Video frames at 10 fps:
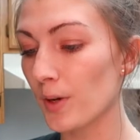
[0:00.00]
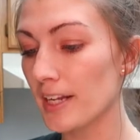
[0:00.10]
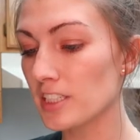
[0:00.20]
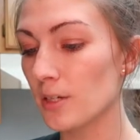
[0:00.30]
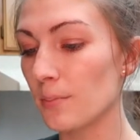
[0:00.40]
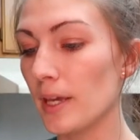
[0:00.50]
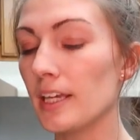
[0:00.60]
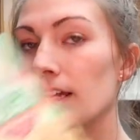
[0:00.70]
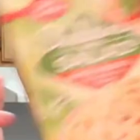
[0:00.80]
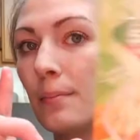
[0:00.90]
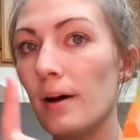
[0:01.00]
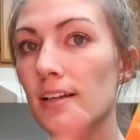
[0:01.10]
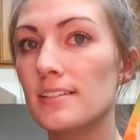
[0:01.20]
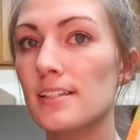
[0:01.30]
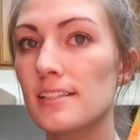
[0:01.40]
ranch and bacon
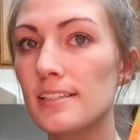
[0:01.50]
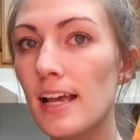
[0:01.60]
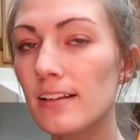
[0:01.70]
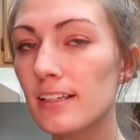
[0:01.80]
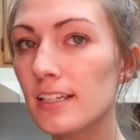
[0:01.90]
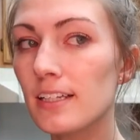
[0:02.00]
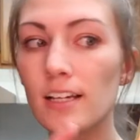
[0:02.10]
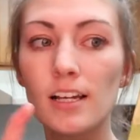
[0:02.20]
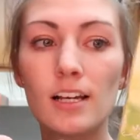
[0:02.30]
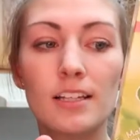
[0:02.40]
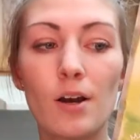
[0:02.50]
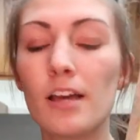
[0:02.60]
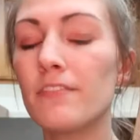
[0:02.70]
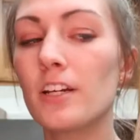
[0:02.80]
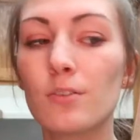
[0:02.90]
pasta salad that
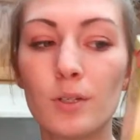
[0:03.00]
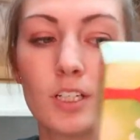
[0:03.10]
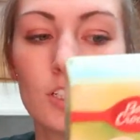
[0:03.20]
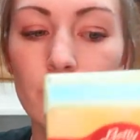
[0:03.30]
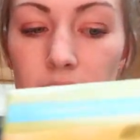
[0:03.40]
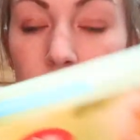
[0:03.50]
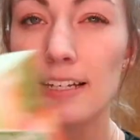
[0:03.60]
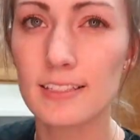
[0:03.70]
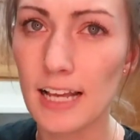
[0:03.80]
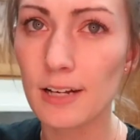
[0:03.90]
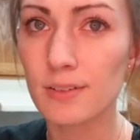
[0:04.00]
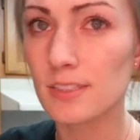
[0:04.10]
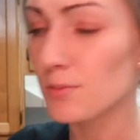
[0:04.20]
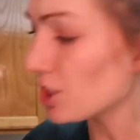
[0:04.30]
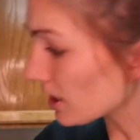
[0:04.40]
I figured we could do as like a side with
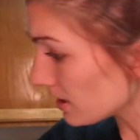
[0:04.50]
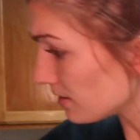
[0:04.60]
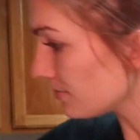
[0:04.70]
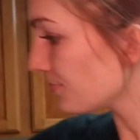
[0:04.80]
some chicken.